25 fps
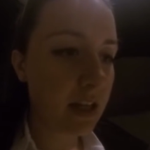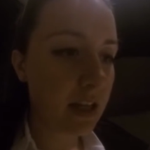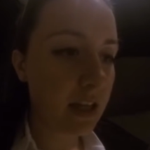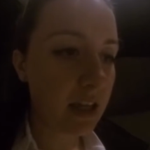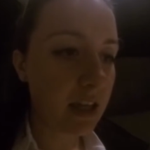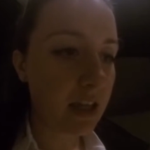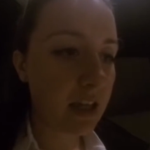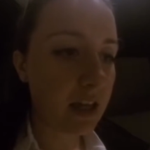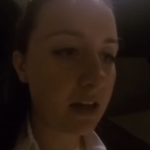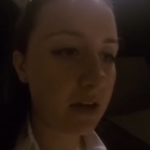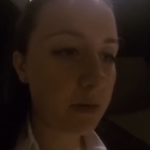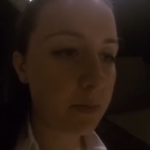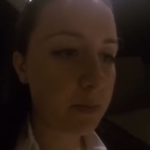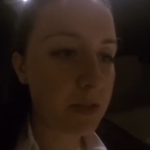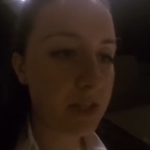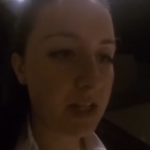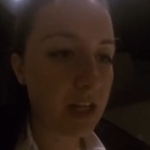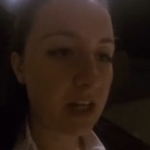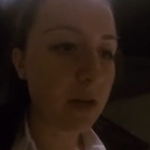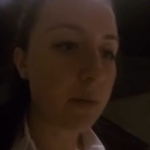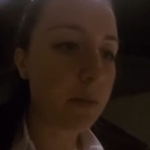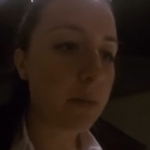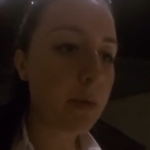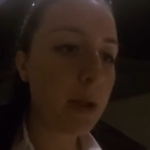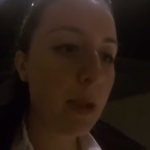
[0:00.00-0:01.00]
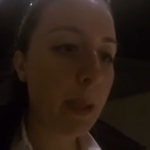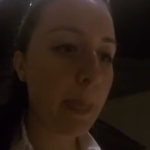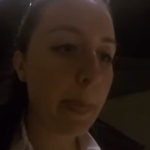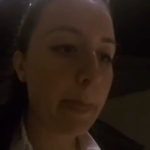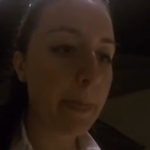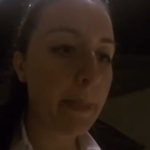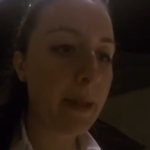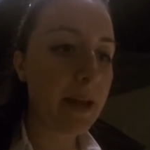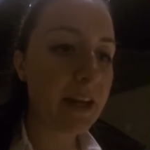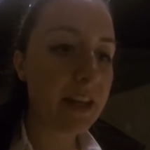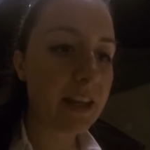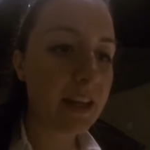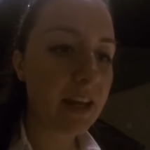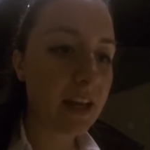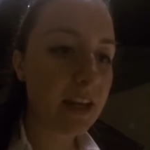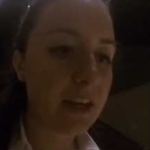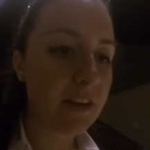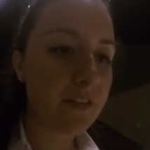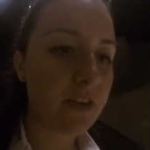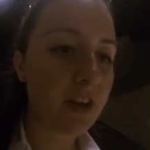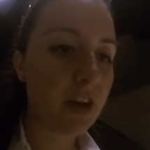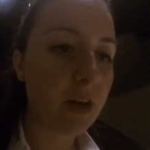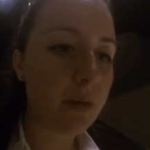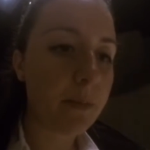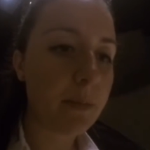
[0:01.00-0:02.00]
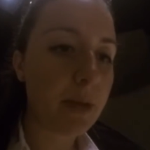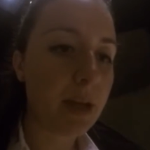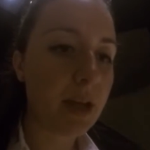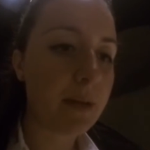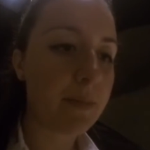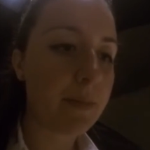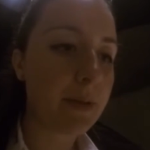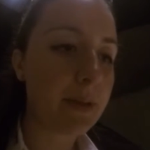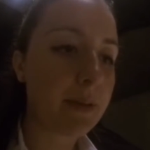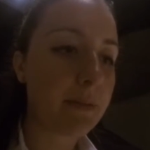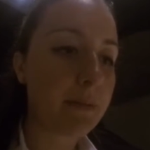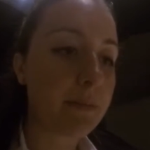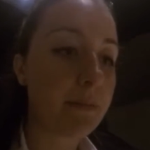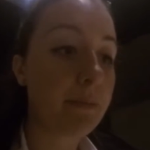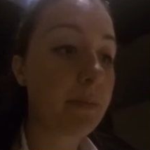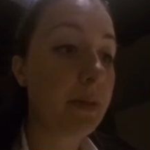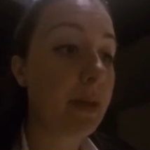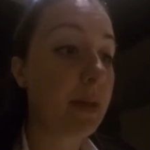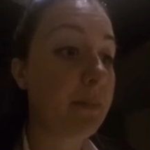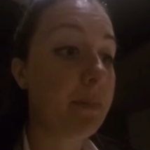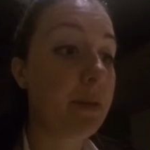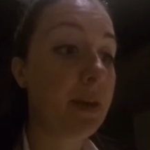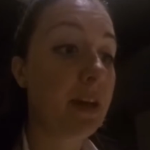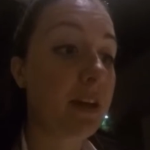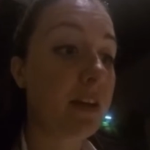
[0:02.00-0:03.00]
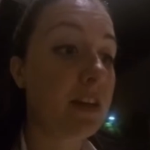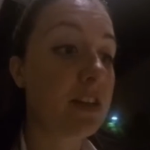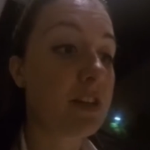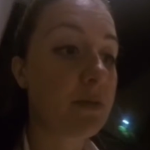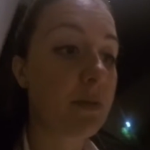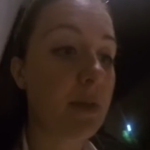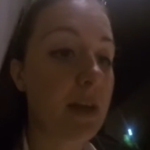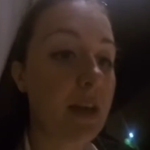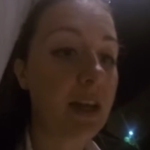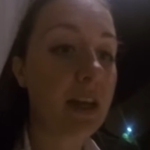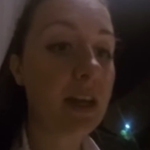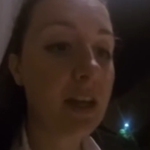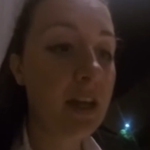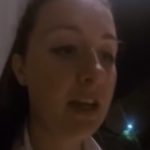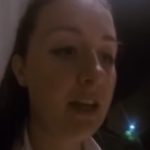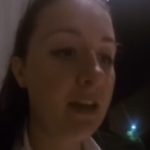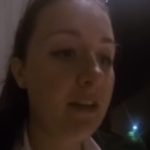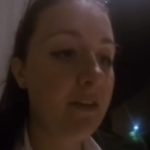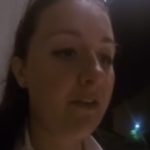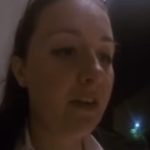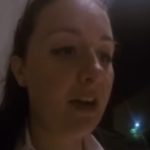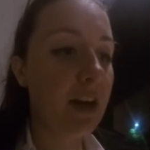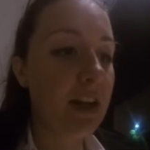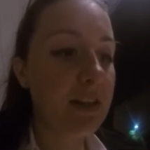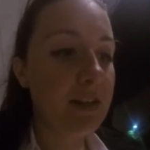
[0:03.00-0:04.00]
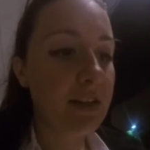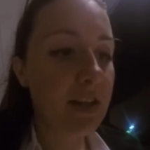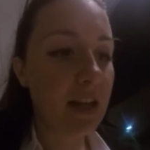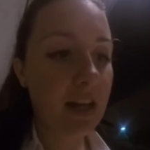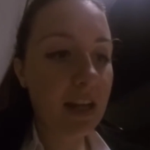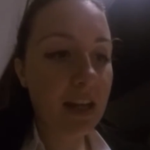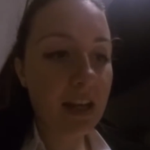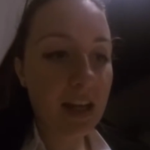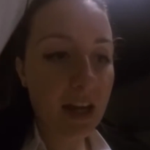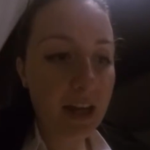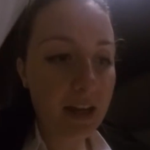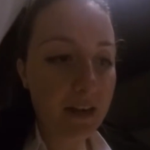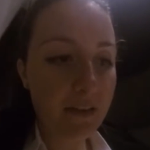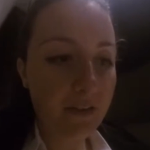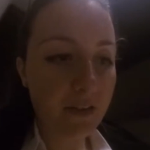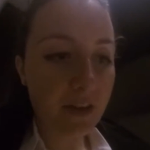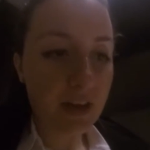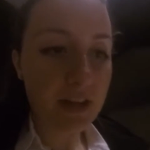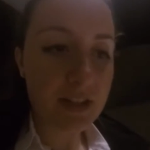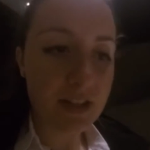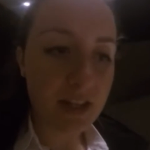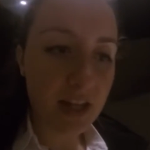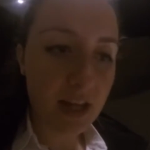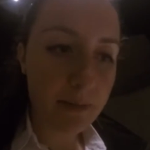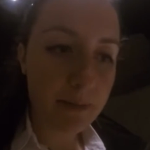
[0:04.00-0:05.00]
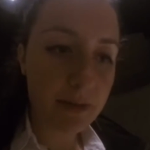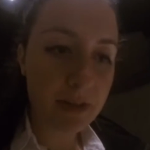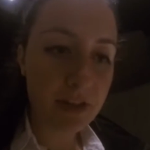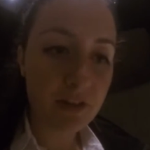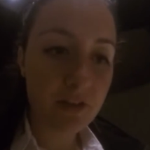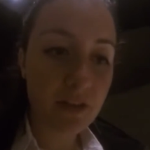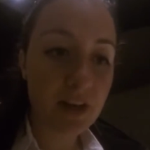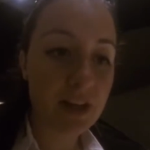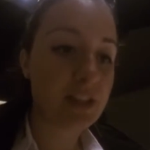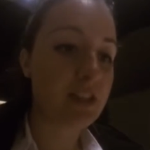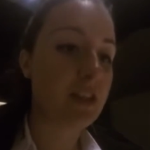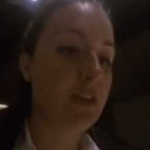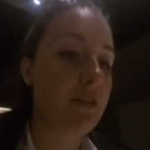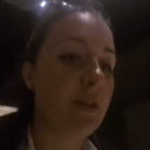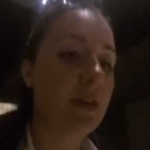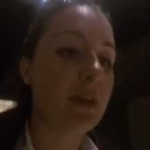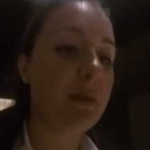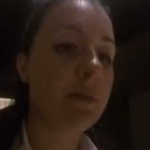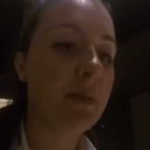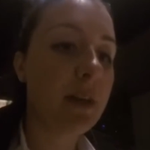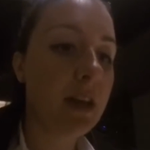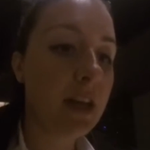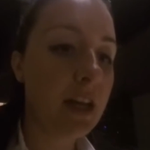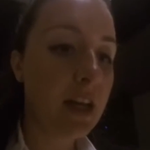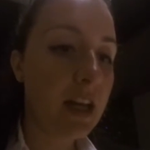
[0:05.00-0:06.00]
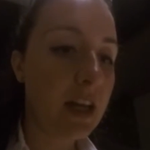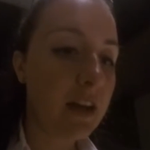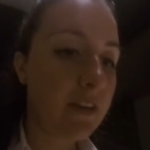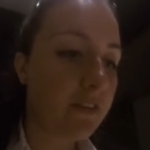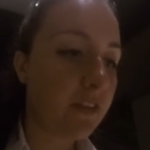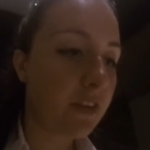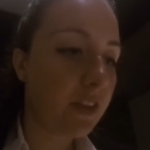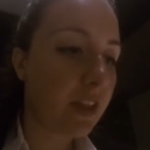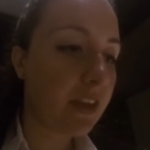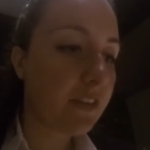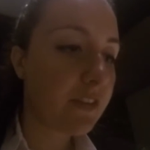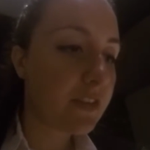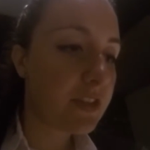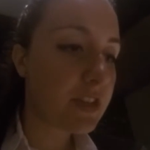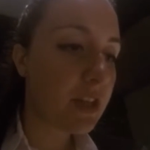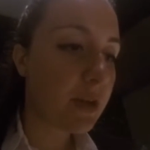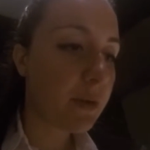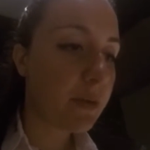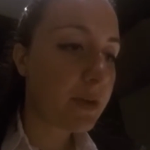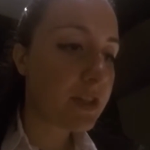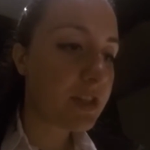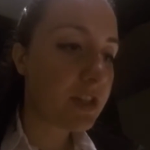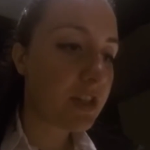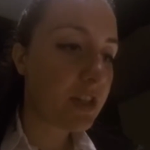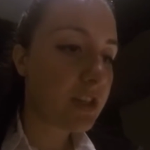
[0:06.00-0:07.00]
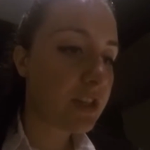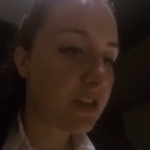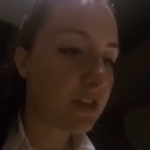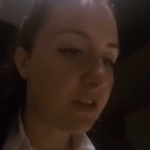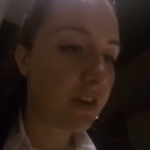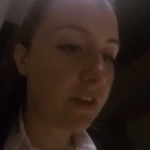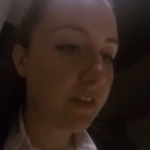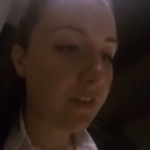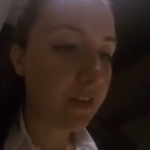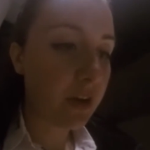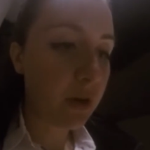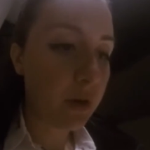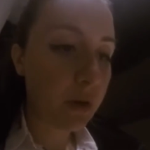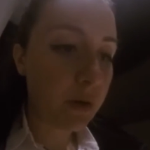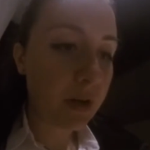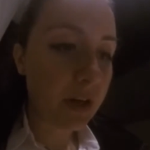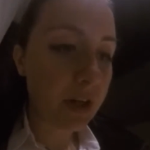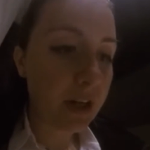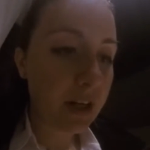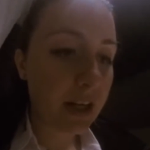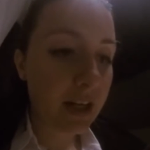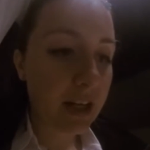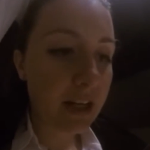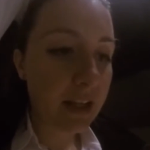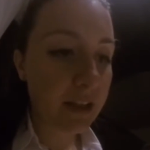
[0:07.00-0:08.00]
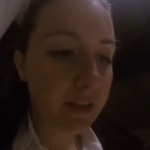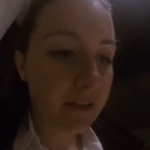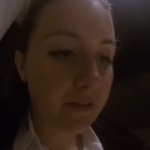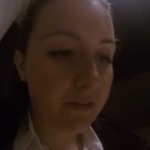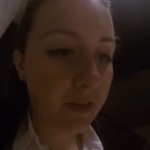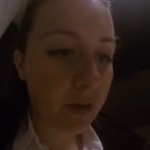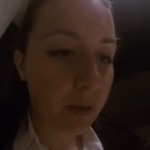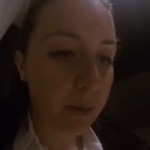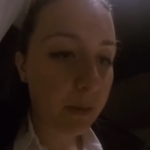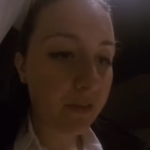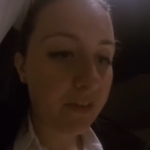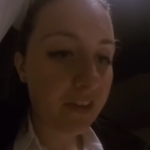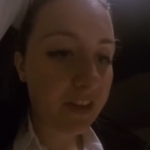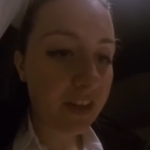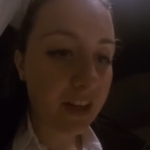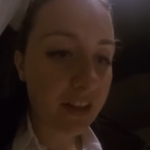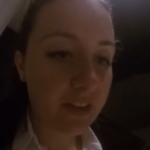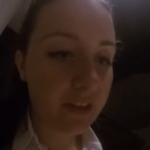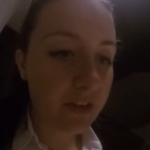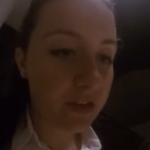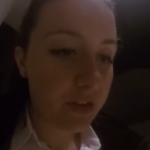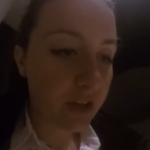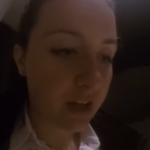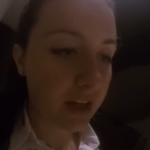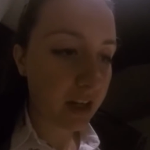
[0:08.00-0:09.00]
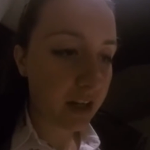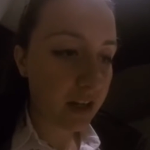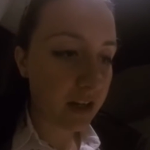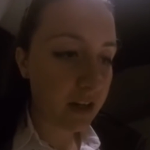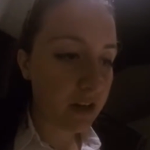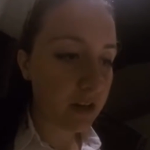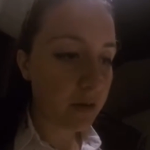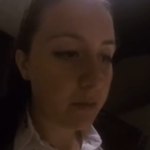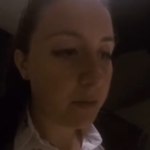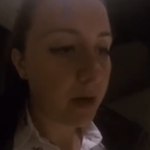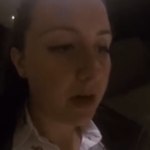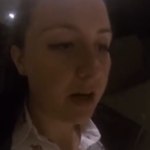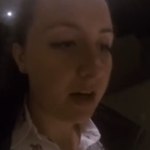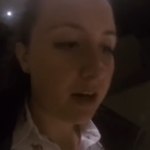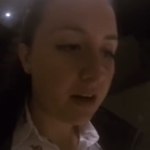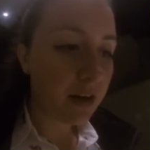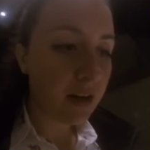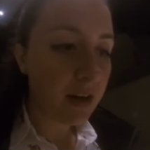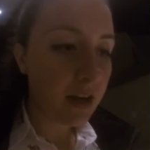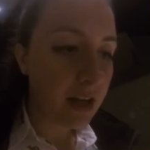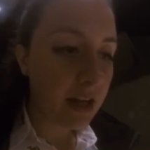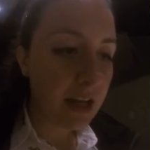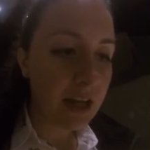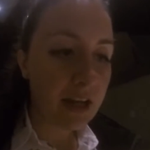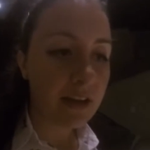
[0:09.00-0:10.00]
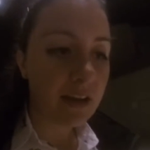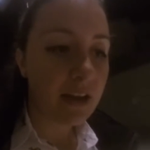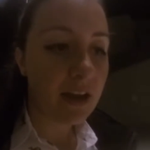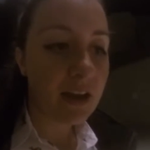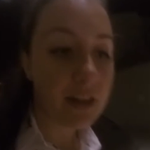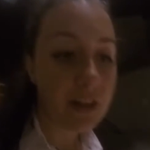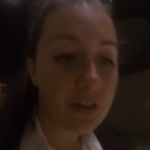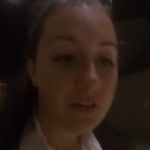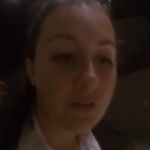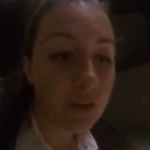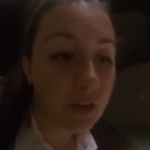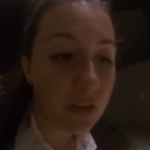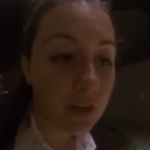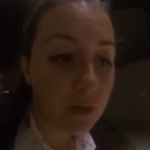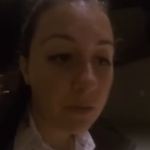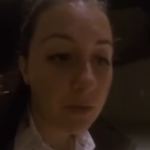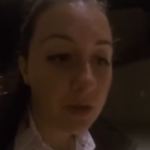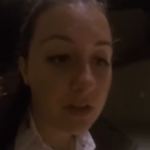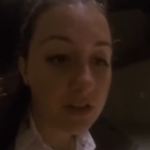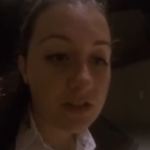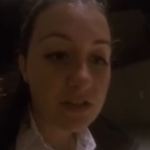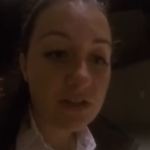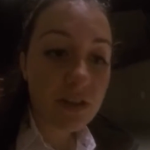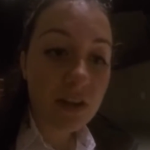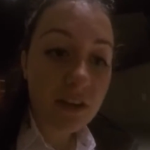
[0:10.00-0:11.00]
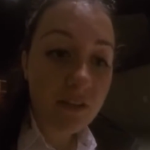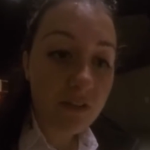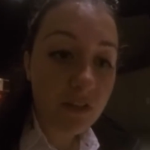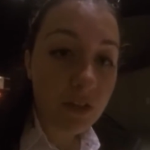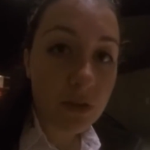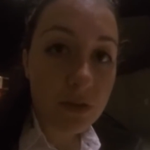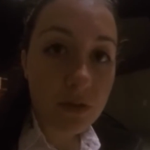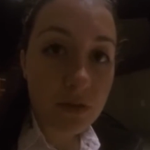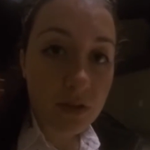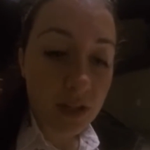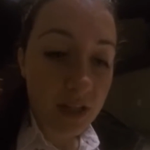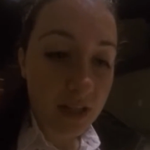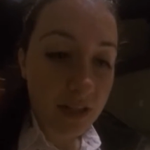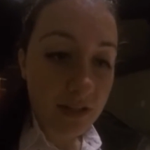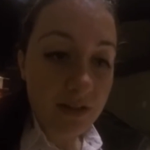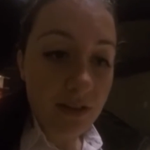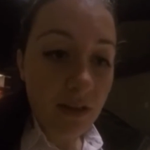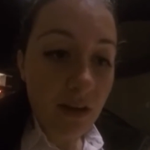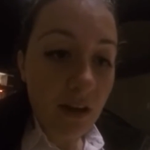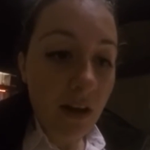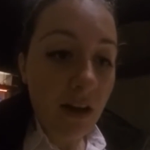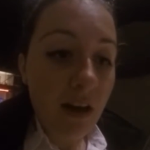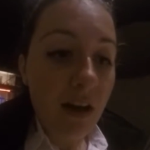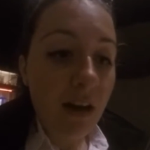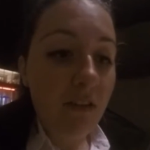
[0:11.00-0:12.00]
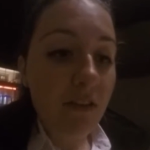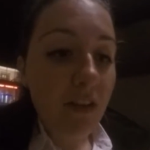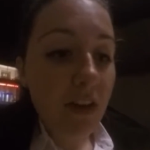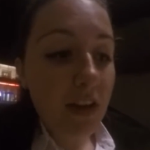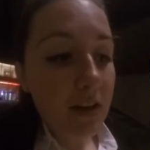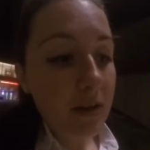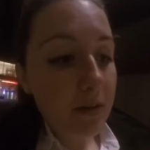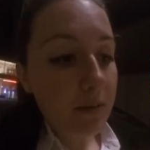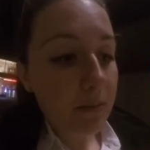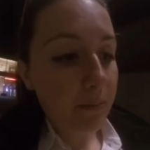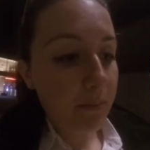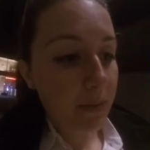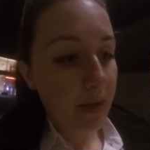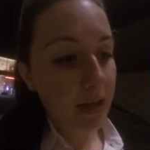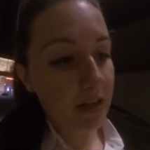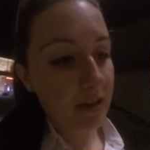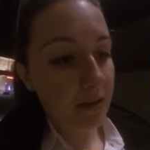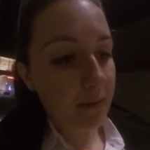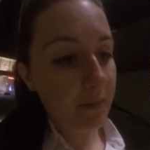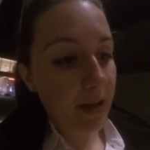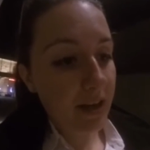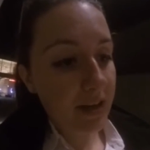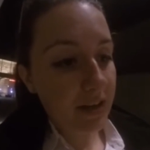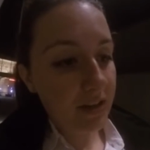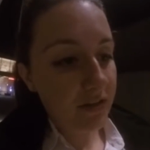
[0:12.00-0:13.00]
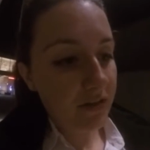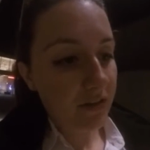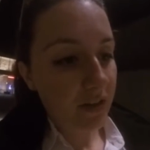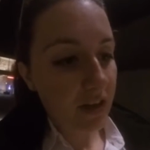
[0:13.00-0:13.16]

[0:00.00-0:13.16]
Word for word: he hopes help, any kind of help may be, may be on its way, friends, any kind of friends coming to rescue him for life is always just around the corner, in the form of another drink at a new bar. Yet he really wants none of those things. Abandoned by his